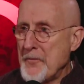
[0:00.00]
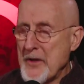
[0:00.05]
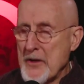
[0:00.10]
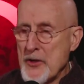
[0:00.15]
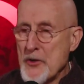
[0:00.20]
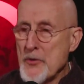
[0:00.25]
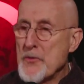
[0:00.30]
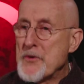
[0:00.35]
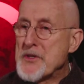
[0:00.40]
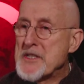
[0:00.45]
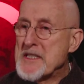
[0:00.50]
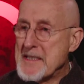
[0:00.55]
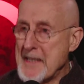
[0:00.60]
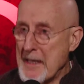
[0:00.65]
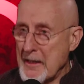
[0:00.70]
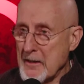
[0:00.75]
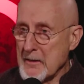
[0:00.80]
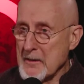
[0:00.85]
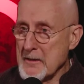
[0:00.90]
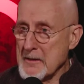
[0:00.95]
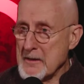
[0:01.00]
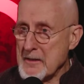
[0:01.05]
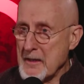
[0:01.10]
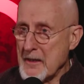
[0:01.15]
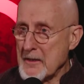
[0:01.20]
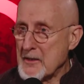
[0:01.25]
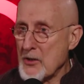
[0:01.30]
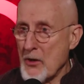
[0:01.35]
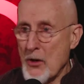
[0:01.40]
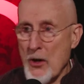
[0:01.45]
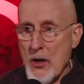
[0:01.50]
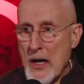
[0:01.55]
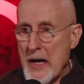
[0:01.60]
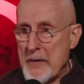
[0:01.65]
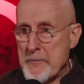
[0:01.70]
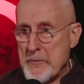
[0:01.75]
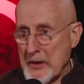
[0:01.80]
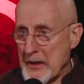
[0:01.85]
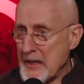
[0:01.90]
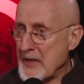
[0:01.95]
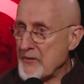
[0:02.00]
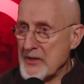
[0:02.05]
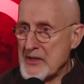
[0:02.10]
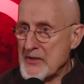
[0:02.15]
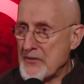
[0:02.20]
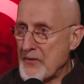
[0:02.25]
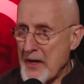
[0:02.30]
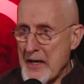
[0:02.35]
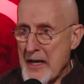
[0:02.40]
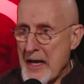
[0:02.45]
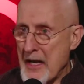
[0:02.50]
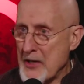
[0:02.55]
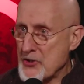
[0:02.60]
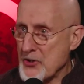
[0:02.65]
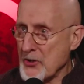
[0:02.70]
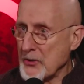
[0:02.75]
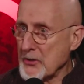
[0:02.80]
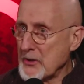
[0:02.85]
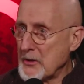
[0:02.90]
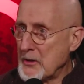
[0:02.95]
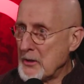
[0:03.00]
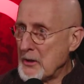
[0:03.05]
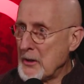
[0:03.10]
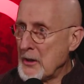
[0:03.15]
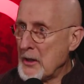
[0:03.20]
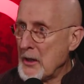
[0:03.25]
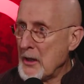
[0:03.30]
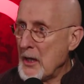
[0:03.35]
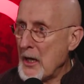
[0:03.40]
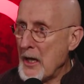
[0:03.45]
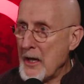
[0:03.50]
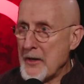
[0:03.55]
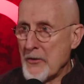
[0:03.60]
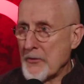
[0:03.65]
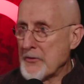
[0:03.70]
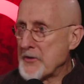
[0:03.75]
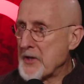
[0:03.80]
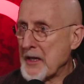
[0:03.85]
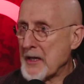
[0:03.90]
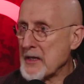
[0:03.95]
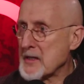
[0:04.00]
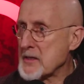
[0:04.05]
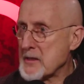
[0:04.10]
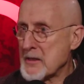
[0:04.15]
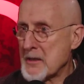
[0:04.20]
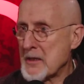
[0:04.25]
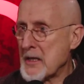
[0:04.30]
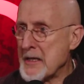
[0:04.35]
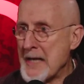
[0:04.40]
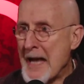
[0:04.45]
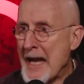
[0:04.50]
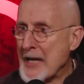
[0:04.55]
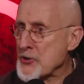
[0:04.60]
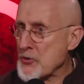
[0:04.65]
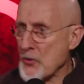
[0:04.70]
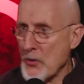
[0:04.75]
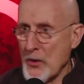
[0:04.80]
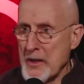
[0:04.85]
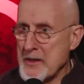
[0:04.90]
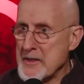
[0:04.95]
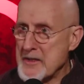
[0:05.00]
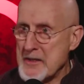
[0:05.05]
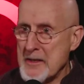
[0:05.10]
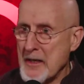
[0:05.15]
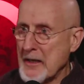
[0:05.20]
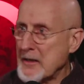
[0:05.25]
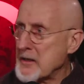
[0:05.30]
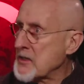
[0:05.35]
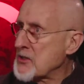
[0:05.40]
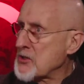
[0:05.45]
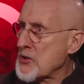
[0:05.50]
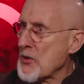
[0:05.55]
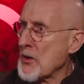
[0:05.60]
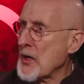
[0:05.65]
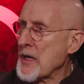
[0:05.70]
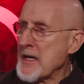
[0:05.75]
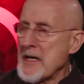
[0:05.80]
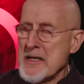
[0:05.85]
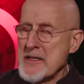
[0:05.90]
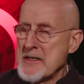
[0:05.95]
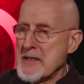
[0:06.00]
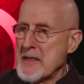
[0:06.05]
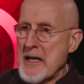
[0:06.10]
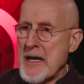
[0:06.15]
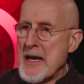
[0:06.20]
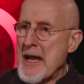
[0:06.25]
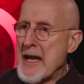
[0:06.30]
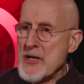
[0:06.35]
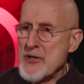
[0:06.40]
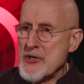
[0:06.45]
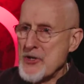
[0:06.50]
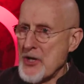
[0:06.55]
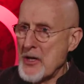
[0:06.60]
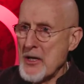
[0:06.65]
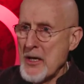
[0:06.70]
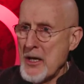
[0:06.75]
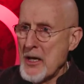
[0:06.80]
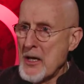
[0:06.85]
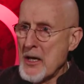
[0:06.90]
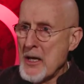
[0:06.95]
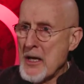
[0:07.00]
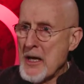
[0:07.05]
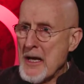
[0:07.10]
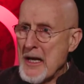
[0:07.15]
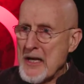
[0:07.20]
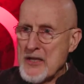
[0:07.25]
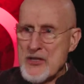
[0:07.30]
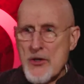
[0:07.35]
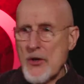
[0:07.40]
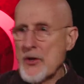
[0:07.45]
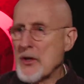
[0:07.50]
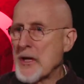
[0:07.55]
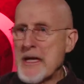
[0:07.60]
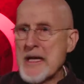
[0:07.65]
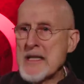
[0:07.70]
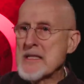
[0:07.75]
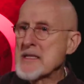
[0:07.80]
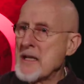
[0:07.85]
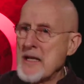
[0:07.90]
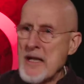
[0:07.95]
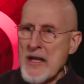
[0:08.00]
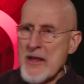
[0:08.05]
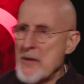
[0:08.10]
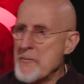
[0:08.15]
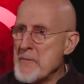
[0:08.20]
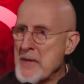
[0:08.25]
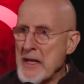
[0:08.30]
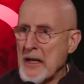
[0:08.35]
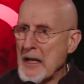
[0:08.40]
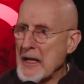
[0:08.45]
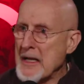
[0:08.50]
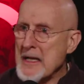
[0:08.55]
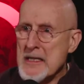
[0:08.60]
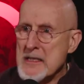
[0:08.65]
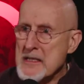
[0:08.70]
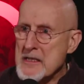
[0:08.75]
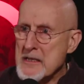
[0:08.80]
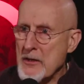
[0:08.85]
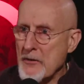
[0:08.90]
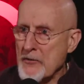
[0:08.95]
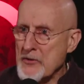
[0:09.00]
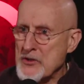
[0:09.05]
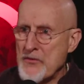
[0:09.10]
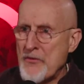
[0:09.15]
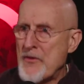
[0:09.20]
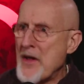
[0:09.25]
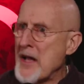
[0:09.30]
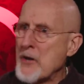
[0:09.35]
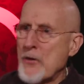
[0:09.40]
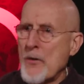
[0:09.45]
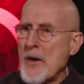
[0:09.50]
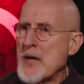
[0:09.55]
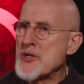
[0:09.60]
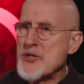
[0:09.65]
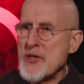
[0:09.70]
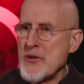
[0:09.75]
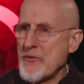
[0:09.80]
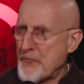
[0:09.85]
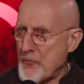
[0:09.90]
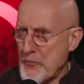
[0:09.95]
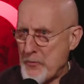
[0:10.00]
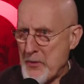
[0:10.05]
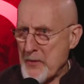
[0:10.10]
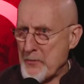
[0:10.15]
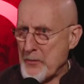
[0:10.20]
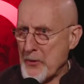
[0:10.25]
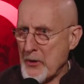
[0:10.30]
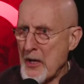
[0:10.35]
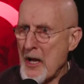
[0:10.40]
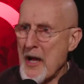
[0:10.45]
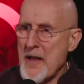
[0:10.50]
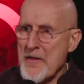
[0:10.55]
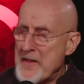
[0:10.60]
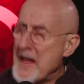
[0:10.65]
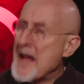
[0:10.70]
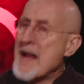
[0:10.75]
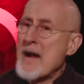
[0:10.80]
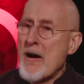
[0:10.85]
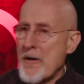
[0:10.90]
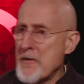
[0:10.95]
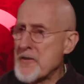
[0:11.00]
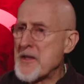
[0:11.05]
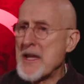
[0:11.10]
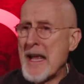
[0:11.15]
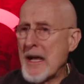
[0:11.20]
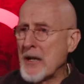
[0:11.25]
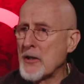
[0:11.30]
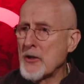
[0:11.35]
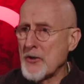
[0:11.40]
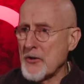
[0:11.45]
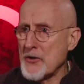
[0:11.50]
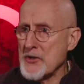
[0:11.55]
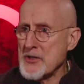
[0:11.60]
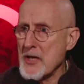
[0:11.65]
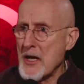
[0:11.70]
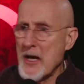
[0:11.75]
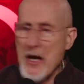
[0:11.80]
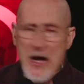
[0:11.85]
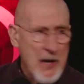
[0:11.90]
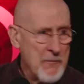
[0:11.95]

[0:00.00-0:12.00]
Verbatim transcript: Youth sells. It's all. I believe it's financial. I don't think it's the natural instinct. It certainly isn't in Asia. It certainly isn't in the Middle East. There's veneration for people. They are the elders right.